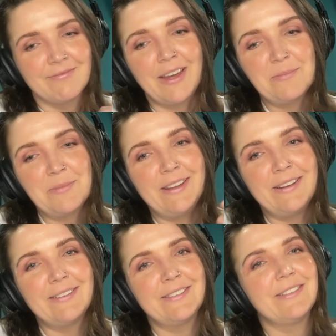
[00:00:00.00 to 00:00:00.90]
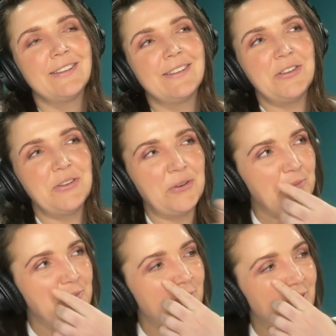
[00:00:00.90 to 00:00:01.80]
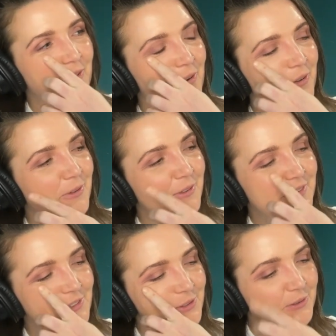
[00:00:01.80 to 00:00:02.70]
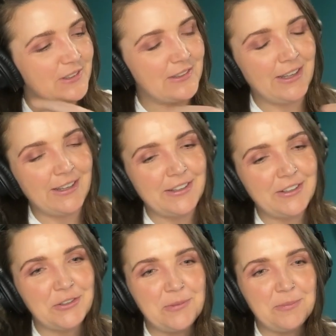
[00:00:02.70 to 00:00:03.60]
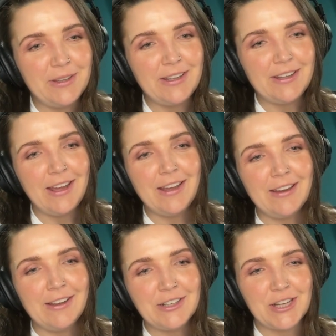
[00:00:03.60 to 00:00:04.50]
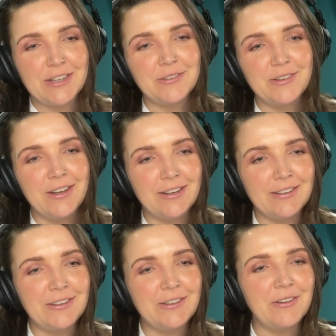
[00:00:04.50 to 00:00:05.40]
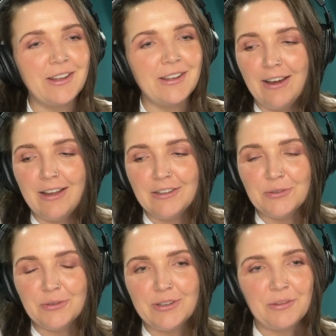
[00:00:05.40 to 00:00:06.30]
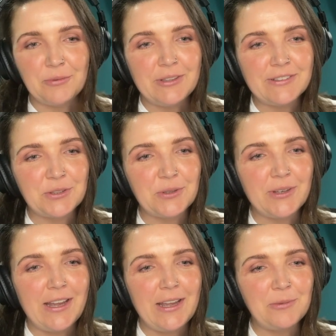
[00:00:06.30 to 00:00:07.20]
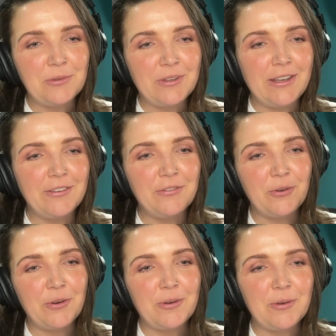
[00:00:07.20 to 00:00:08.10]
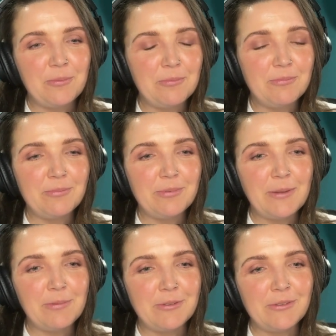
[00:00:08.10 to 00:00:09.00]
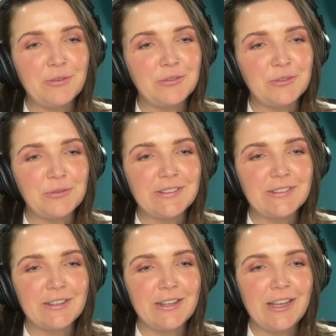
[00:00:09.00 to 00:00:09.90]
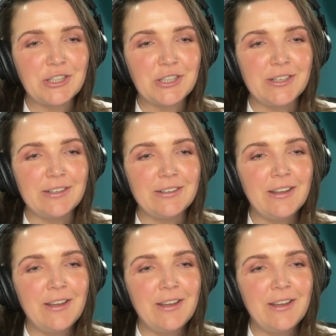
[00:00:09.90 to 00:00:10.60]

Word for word: I mean, your work almost looks like it could be A I generated. You know, like I looked through Instagram looking for people who do installation.